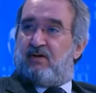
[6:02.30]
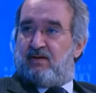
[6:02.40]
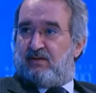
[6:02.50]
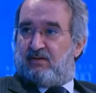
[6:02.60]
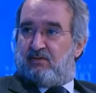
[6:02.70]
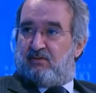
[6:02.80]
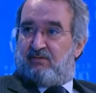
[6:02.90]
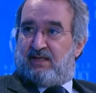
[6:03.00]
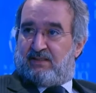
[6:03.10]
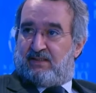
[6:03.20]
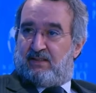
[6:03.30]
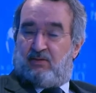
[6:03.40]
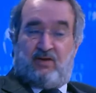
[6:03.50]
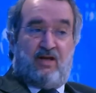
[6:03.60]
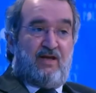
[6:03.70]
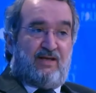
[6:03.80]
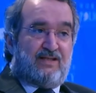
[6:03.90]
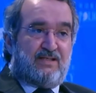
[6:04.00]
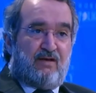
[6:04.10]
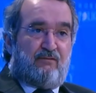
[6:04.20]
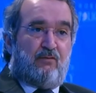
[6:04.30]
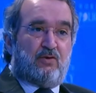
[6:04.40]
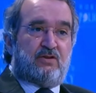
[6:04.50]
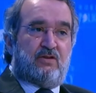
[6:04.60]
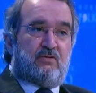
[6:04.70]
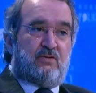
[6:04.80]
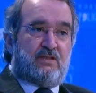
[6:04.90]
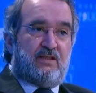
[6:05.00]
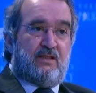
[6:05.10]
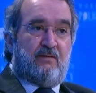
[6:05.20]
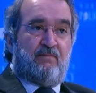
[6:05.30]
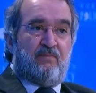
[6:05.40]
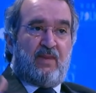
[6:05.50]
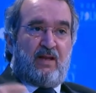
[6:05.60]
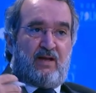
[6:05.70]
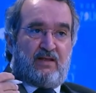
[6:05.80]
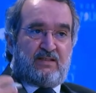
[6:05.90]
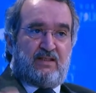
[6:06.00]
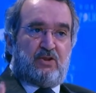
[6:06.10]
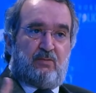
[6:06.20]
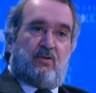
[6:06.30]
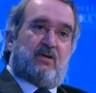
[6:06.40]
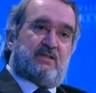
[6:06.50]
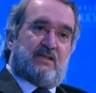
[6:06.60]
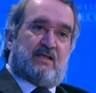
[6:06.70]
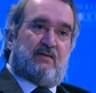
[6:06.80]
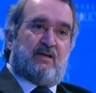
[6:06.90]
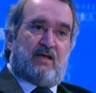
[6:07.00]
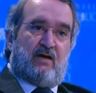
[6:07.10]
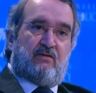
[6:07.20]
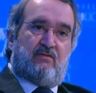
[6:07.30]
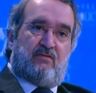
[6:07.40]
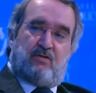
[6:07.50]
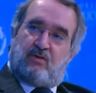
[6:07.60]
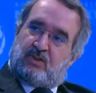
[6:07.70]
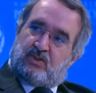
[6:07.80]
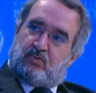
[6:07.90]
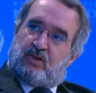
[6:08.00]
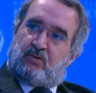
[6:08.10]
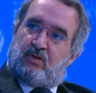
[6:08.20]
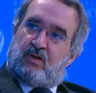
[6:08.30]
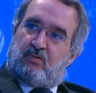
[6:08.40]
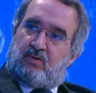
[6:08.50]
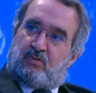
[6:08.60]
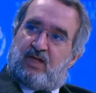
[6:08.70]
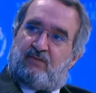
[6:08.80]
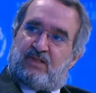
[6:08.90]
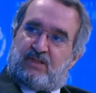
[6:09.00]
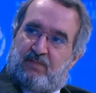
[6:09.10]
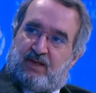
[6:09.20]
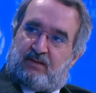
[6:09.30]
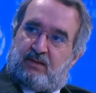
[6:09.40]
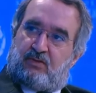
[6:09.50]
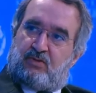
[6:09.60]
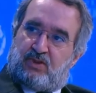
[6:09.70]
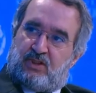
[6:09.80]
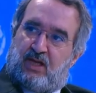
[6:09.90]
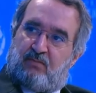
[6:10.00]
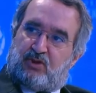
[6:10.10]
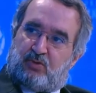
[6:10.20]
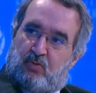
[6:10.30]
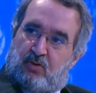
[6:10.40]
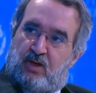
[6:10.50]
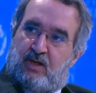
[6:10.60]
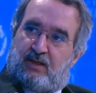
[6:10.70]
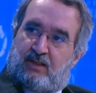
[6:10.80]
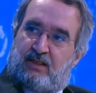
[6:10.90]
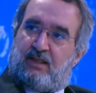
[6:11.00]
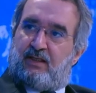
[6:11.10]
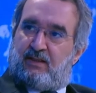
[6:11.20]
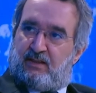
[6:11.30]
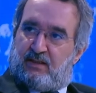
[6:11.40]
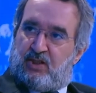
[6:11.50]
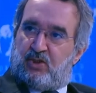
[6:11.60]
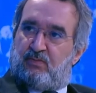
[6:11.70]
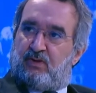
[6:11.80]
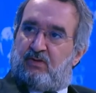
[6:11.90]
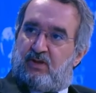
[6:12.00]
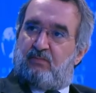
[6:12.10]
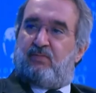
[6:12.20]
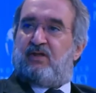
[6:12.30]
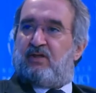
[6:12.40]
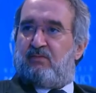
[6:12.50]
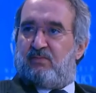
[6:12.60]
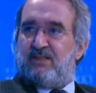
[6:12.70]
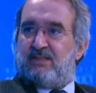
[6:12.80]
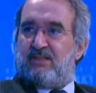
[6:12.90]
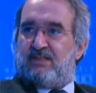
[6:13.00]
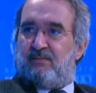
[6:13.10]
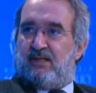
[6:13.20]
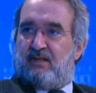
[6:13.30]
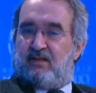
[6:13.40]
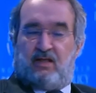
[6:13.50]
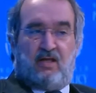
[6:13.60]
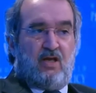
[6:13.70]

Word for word: rate, you know, if that's the way. It is unfortunate to see such a policy coming out of the US where we would have expected to see a much more real engagement in bringing peace and stability.